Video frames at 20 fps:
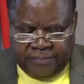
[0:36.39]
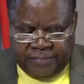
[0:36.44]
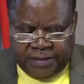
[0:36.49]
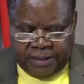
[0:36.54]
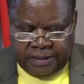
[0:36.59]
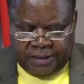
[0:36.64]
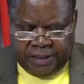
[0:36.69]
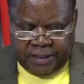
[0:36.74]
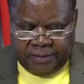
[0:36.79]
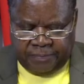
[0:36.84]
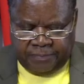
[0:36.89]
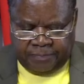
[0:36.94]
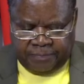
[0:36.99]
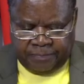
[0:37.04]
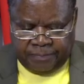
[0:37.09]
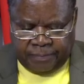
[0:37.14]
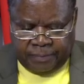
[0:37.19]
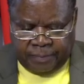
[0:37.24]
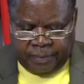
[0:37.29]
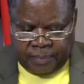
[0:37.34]
media,
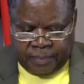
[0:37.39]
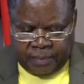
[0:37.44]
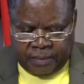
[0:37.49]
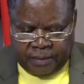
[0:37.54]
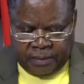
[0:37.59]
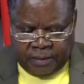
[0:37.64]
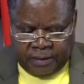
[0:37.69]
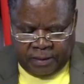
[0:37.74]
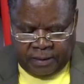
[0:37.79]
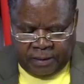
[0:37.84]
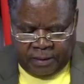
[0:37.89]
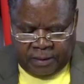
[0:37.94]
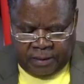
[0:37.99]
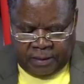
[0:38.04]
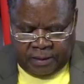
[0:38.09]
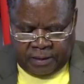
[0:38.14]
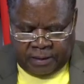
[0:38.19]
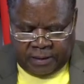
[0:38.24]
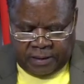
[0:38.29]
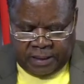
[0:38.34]

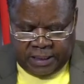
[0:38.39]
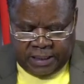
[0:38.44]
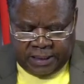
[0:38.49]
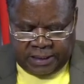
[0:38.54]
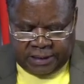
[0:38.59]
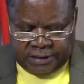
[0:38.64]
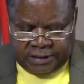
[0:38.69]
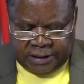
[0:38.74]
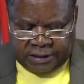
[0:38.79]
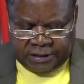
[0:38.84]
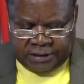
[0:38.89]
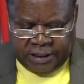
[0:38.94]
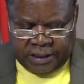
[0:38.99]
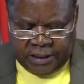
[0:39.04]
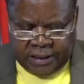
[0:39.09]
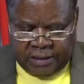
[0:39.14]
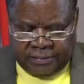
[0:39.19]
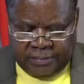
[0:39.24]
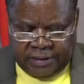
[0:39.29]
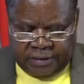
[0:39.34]
ladies and
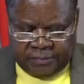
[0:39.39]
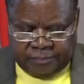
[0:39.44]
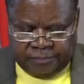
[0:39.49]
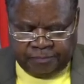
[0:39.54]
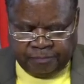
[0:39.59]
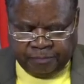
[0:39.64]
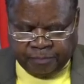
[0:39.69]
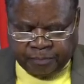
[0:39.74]
gentlemen.